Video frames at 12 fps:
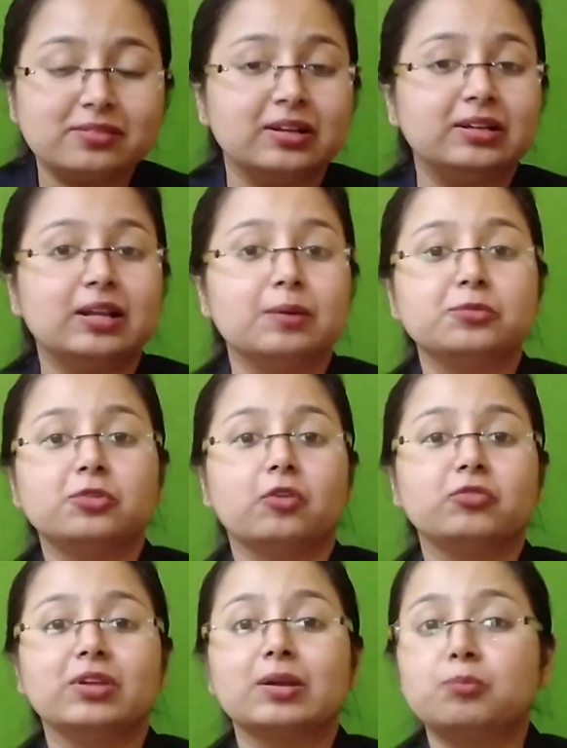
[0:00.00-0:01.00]
in terms
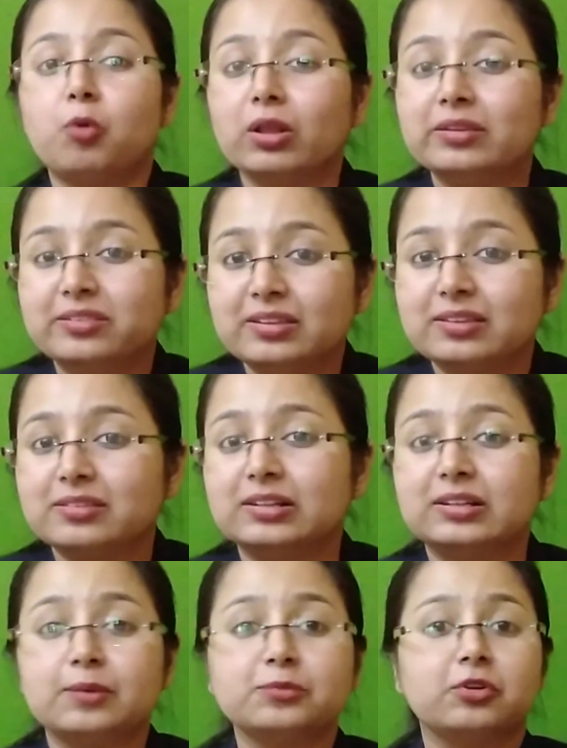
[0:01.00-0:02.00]
of their policies,
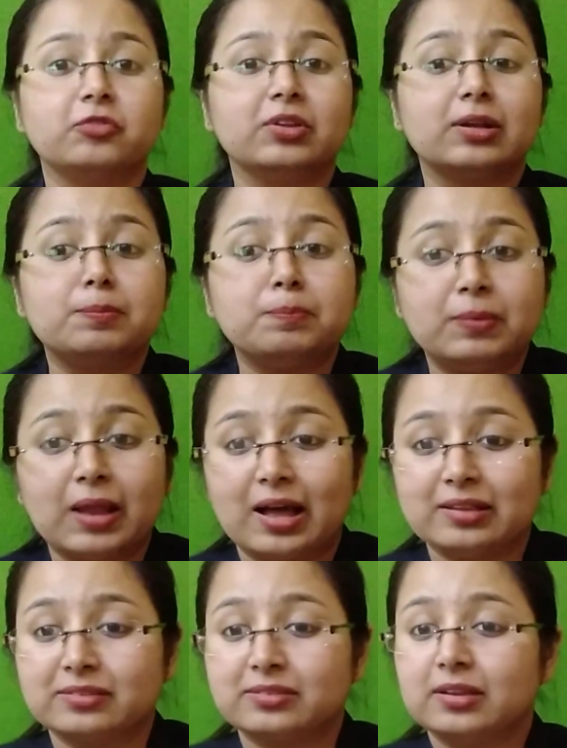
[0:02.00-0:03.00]
in terms of their
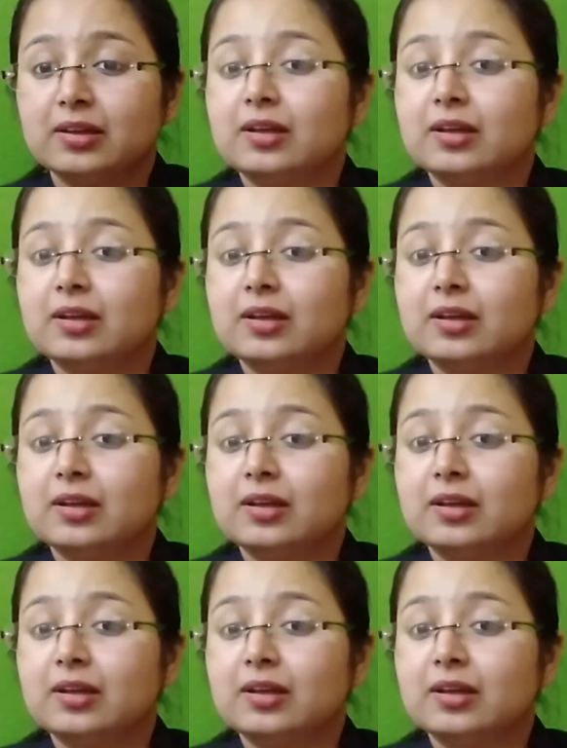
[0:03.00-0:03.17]
plans,